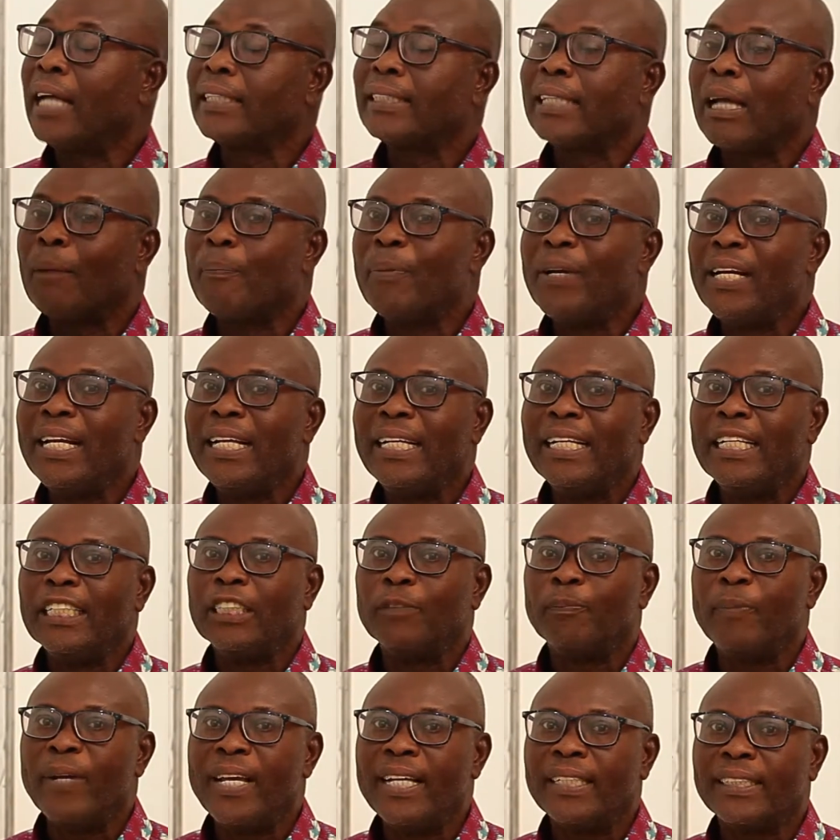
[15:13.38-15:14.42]
happening in
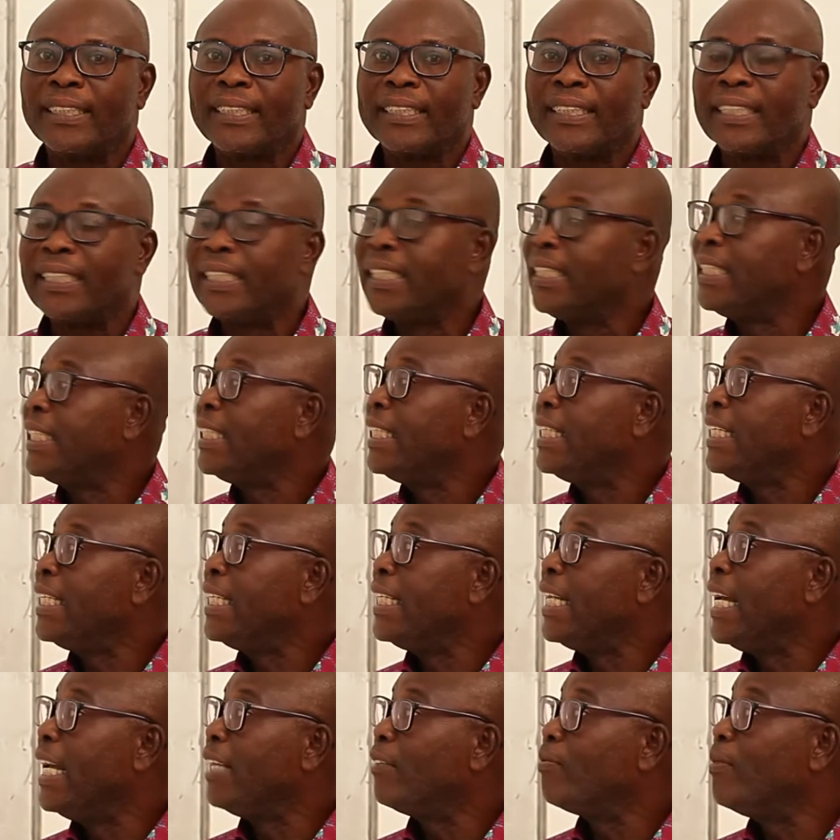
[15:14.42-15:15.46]
space,
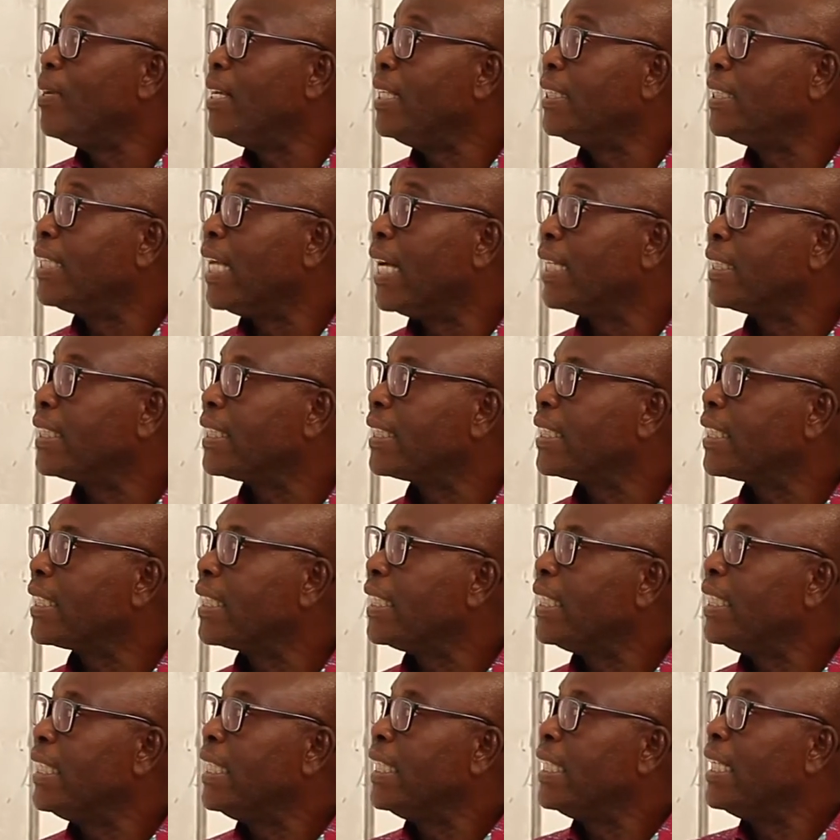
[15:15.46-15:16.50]
then it means that
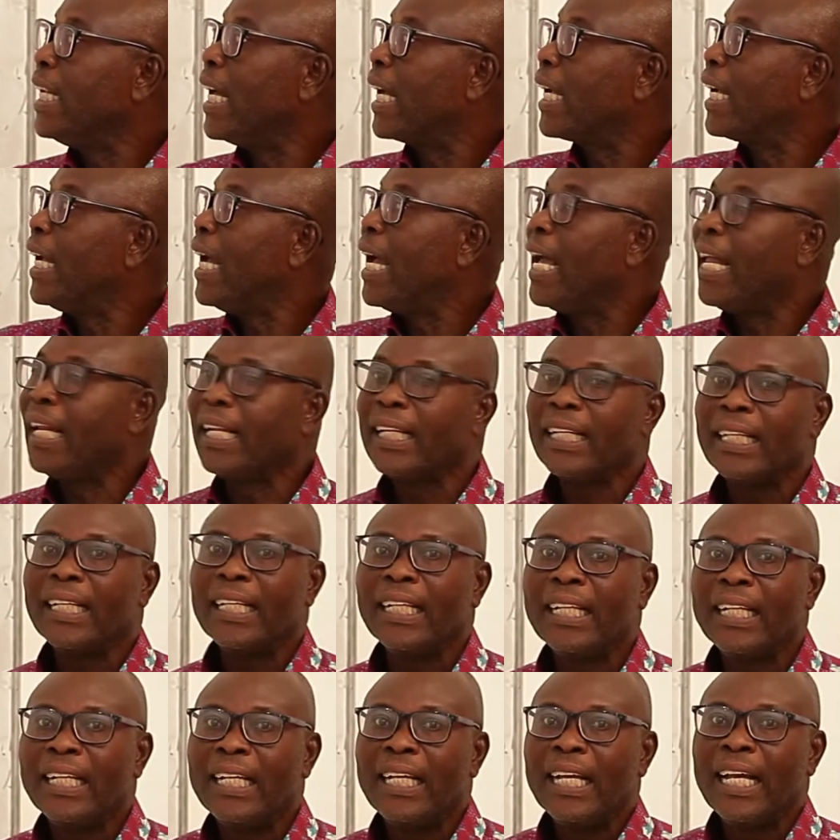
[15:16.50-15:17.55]
the curl
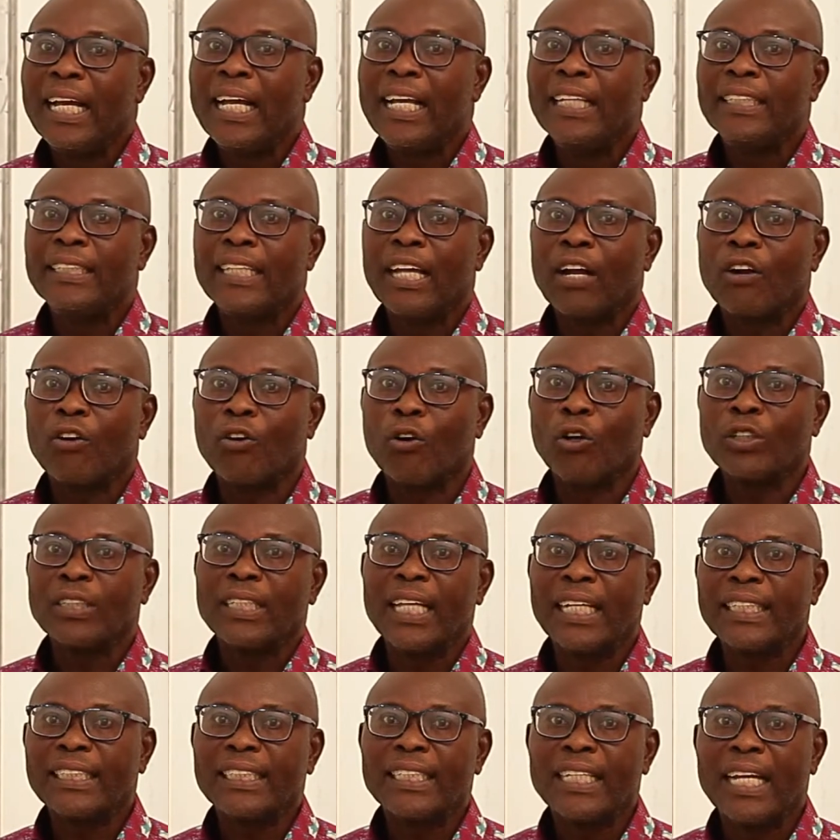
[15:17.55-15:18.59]
is a
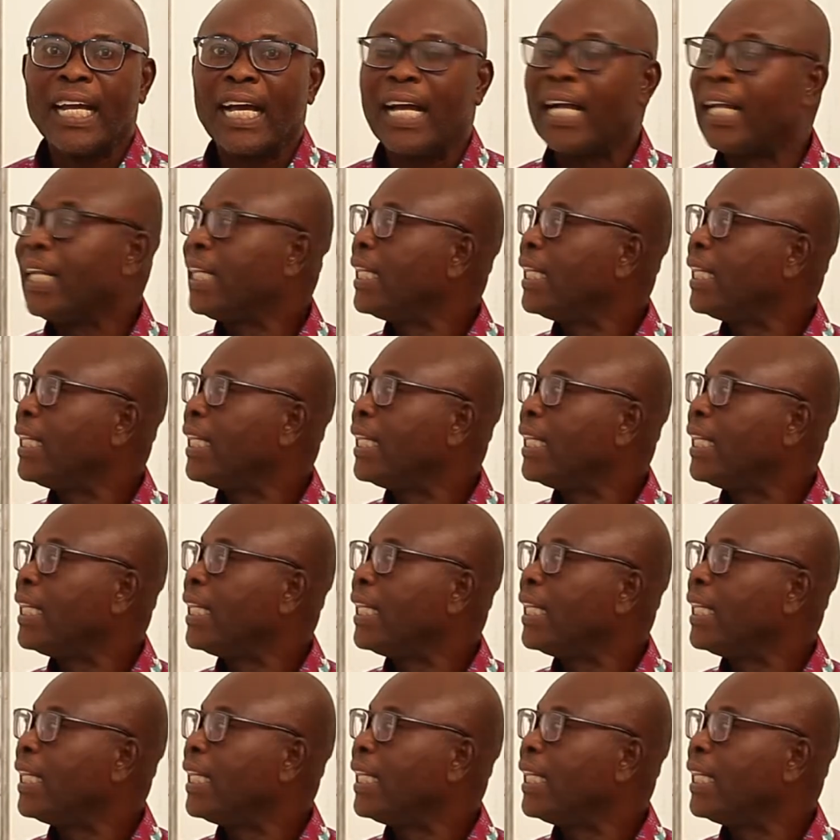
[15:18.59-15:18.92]
cross-sectional,